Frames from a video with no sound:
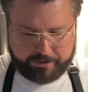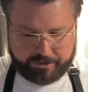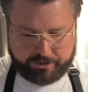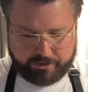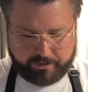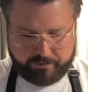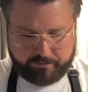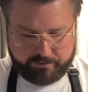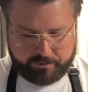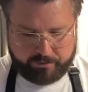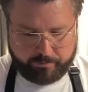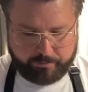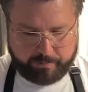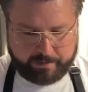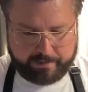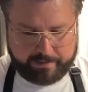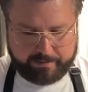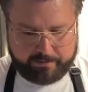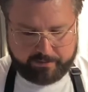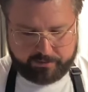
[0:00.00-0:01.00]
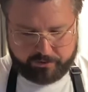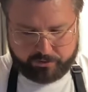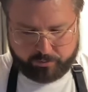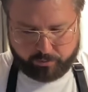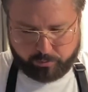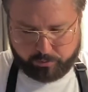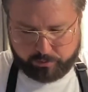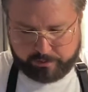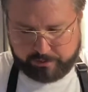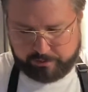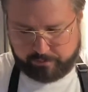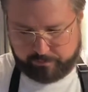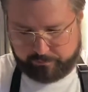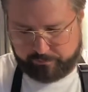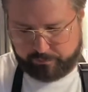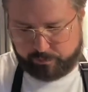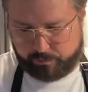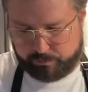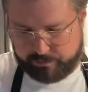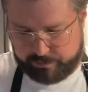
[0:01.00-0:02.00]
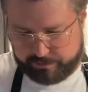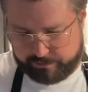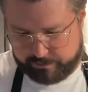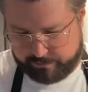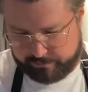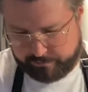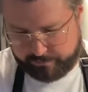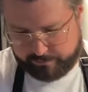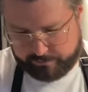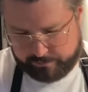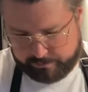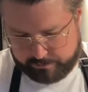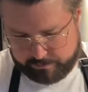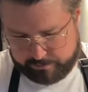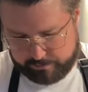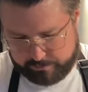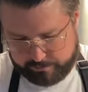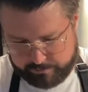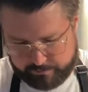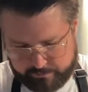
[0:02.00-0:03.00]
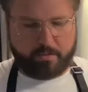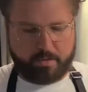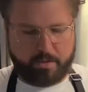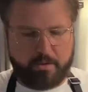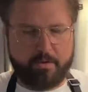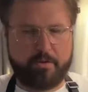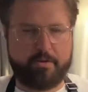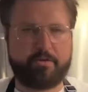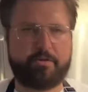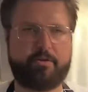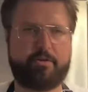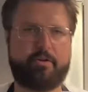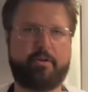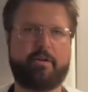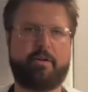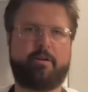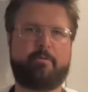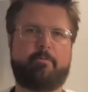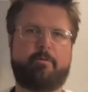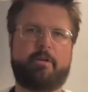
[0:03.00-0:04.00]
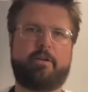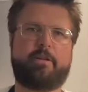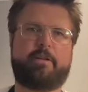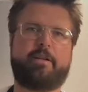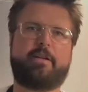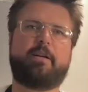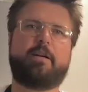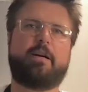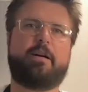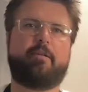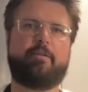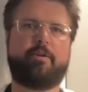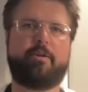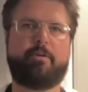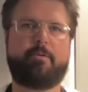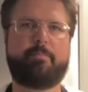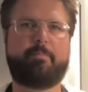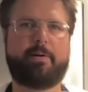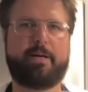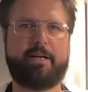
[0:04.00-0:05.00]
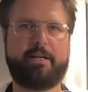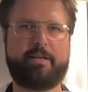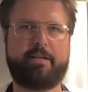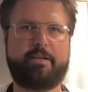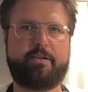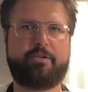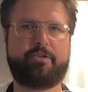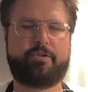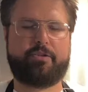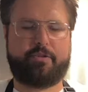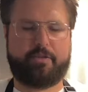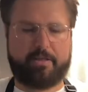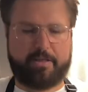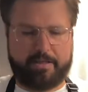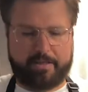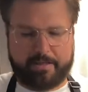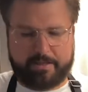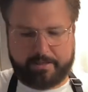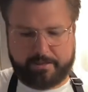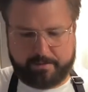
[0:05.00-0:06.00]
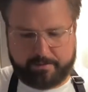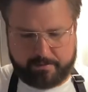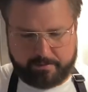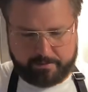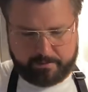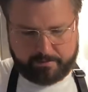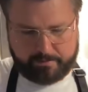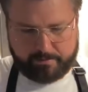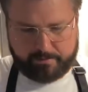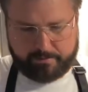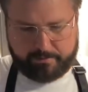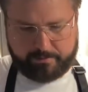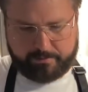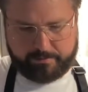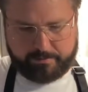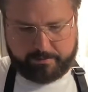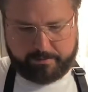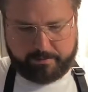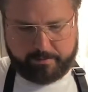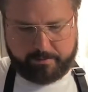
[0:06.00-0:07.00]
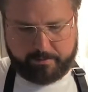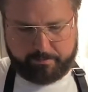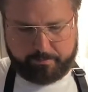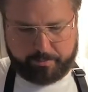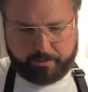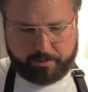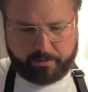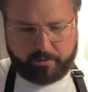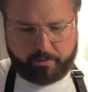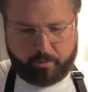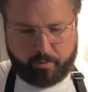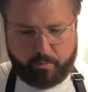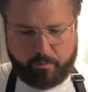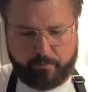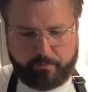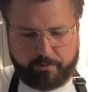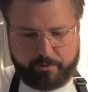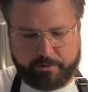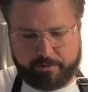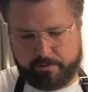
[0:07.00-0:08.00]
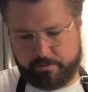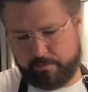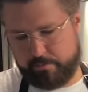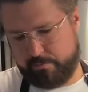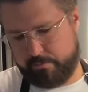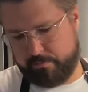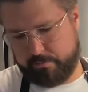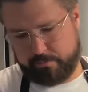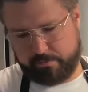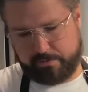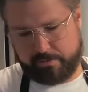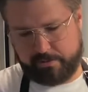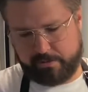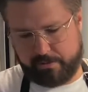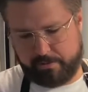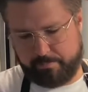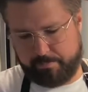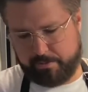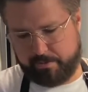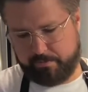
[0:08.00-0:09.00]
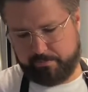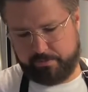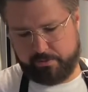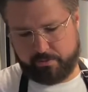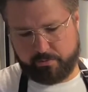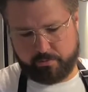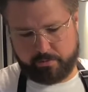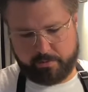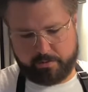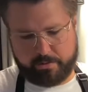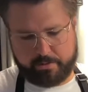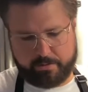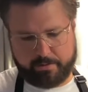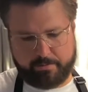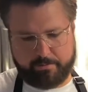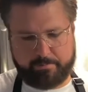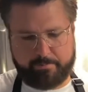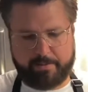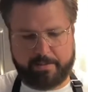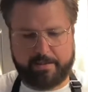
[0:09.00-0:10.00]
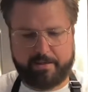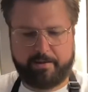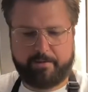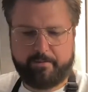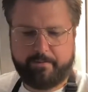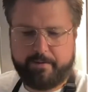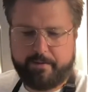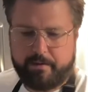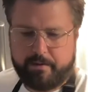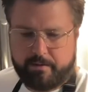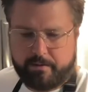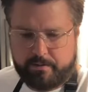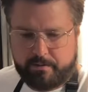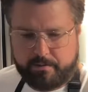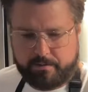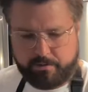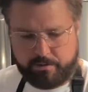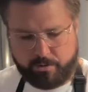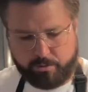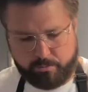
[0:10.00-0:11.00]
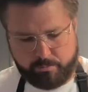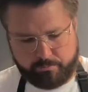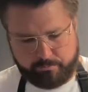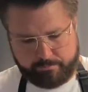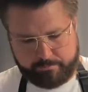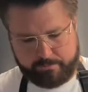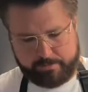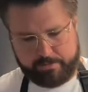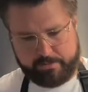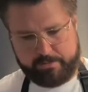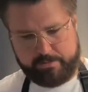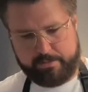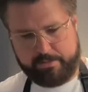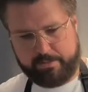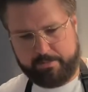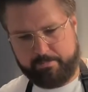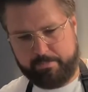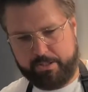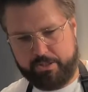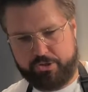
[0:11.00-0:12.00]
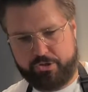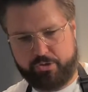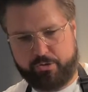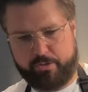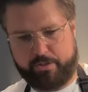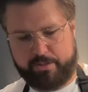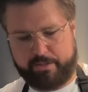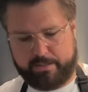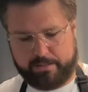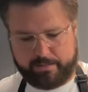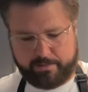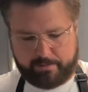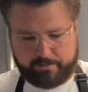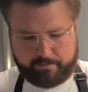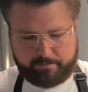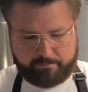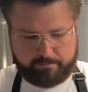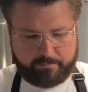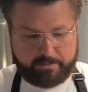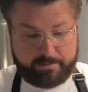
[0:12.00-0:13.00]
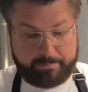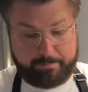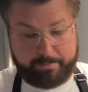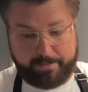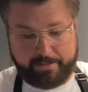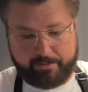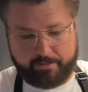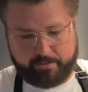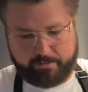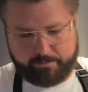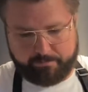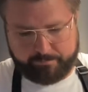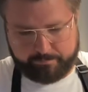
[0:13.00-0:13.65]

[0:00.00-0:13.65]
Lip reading: shells you buy at the store that are frozen. So you're going to want to take out your pie dish and put it over the top of your pie dough and make sure it's bigger